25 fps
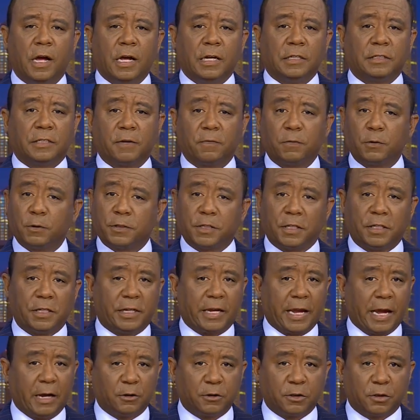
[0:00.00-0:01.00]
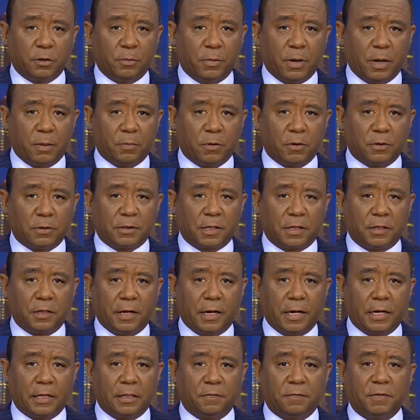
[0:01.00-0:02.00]
Several city council members and the
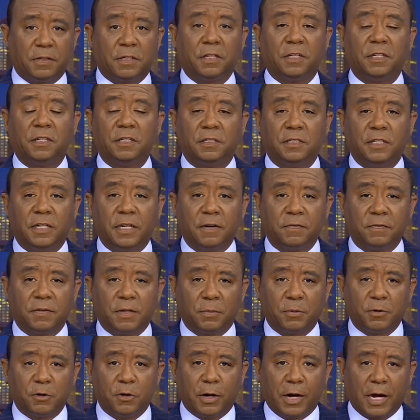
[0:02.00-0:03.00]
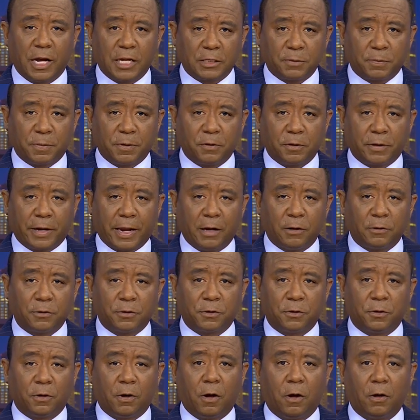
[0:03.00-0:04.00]
head of the DFW Hospital
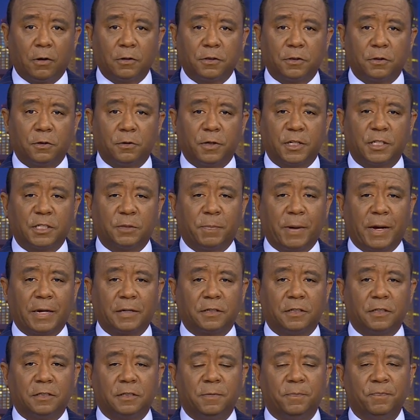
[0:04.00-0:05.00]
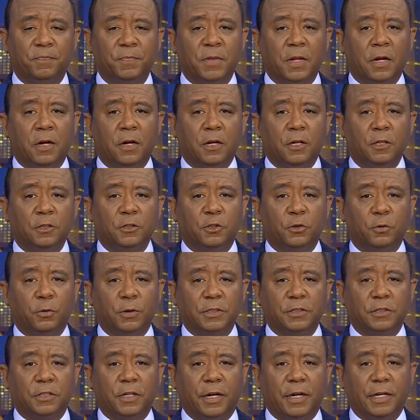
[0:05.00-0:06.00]
Council also expected to
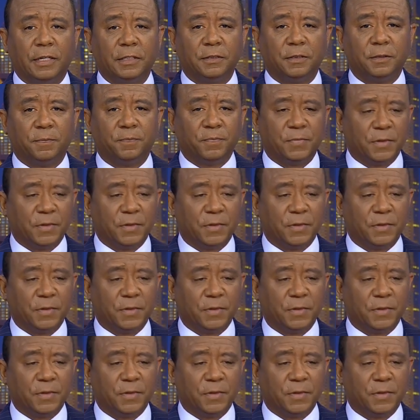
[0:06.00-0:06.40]
attend.